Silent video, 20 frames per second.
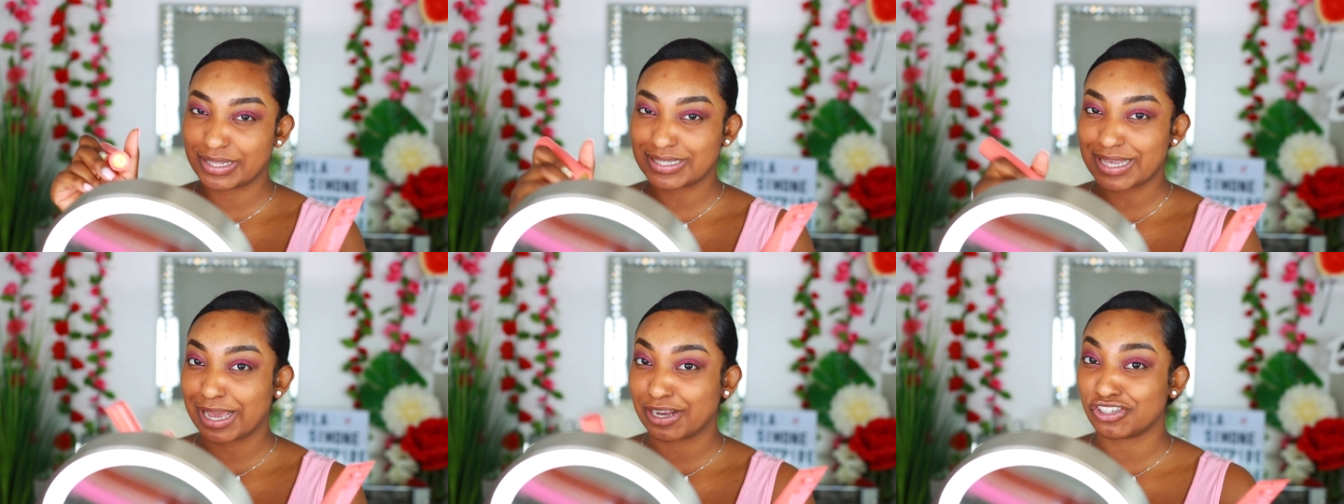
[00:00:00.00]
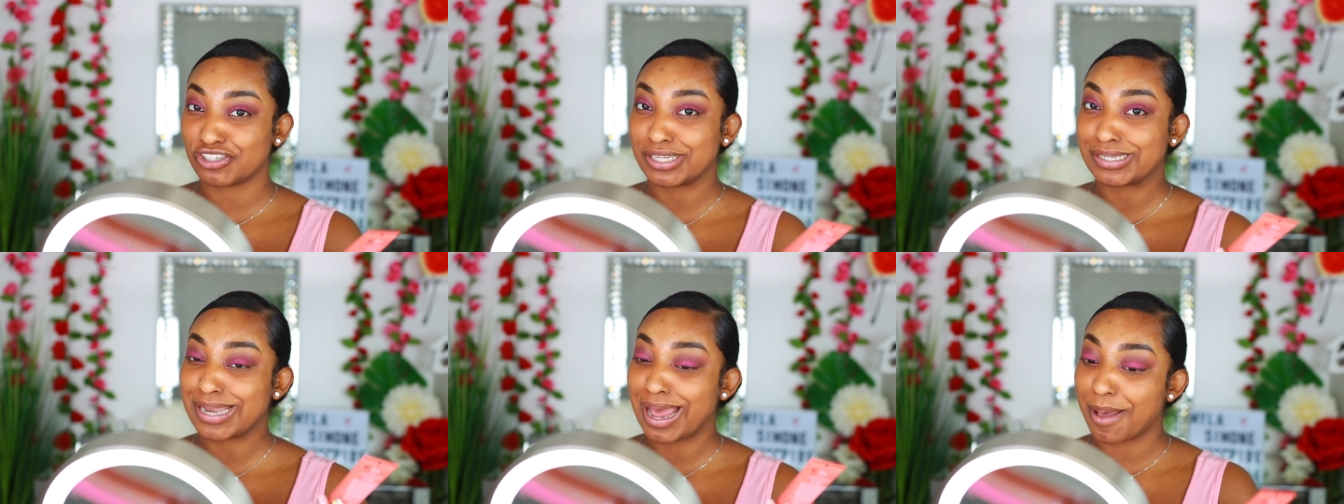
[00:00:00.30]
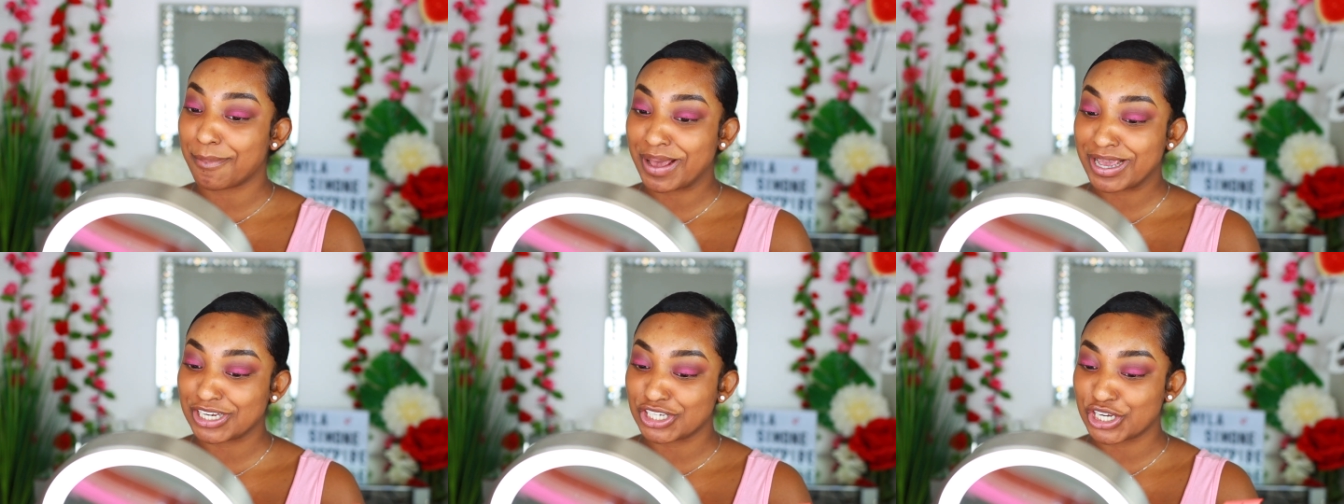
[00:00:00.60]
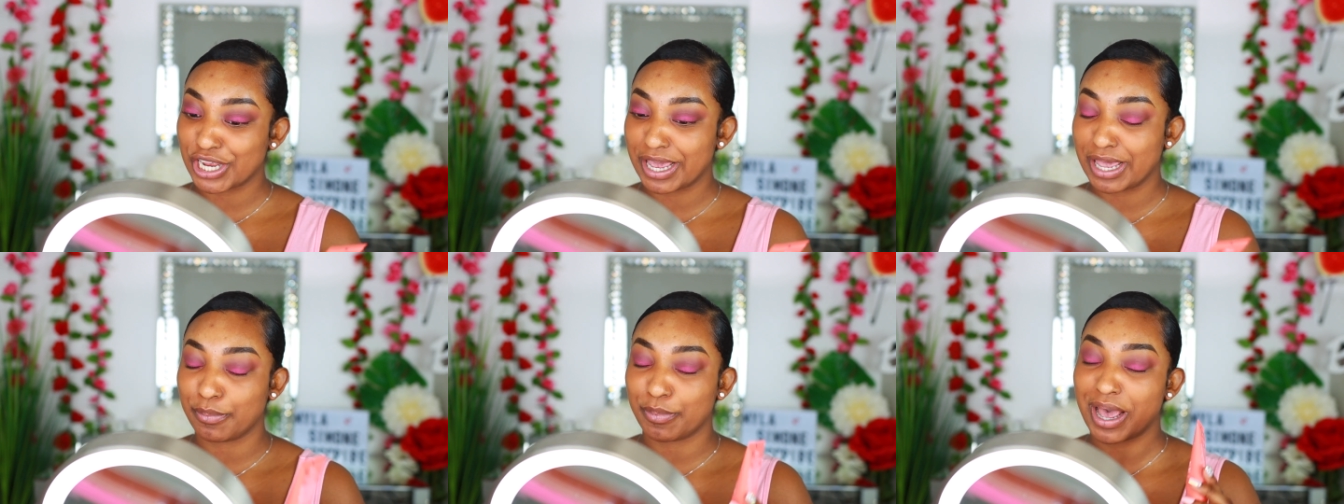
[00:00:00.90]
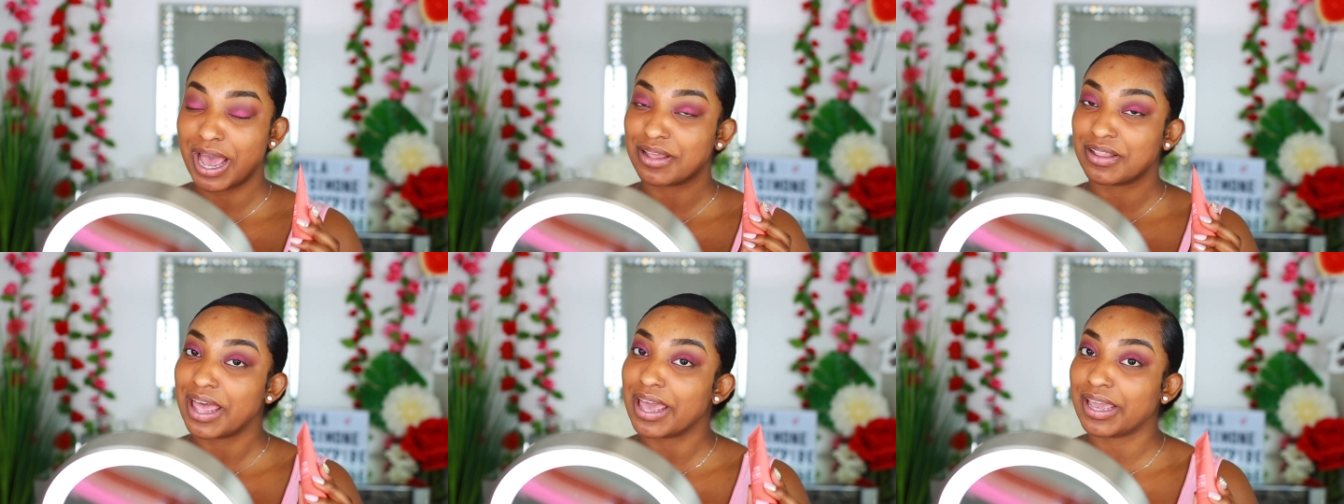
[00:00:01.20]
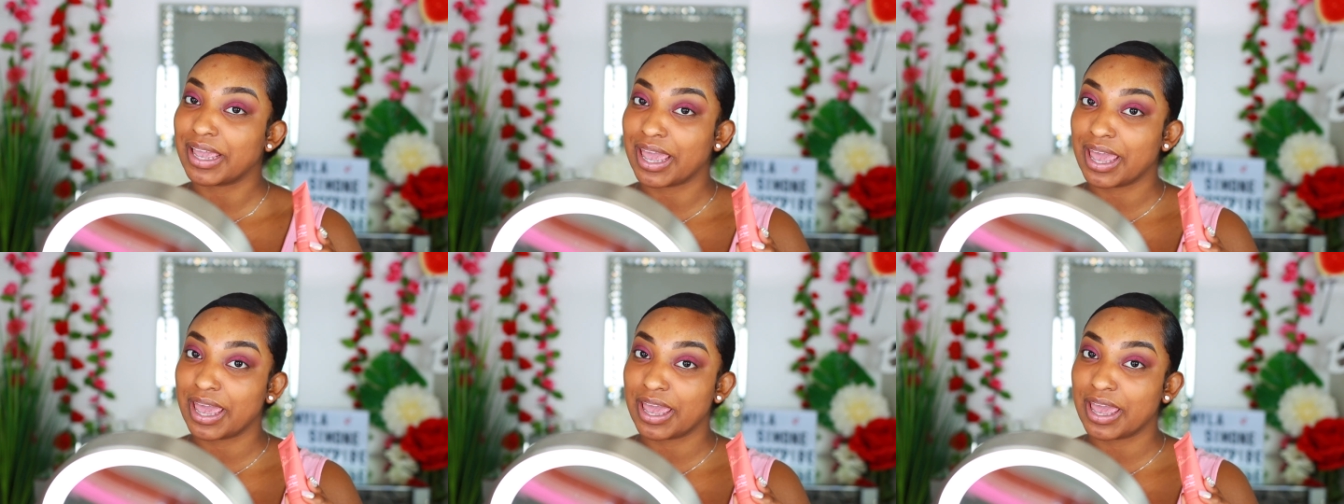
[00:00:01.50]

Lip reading: It's actually not my shade, but I like